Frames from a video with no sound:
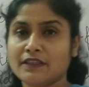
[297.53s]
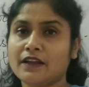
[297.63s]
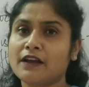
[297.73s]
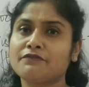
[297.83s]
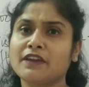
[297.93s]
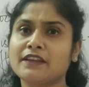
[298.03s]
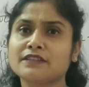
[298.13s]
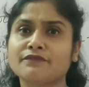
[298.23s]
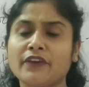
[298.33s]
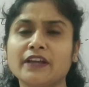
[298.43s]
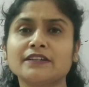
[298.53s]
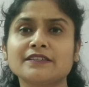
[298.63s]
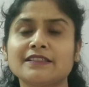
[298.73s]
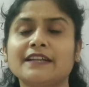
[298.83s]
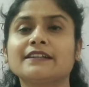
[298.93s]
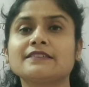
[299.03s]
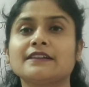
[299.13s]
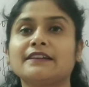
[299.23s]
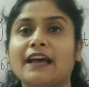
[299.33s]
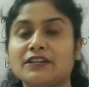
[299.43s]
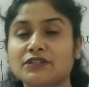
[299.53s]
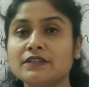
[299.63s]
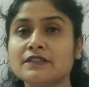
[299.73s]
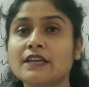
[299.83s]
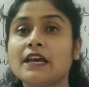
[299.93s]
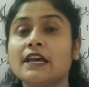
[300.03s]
There are various figures, letters and dashes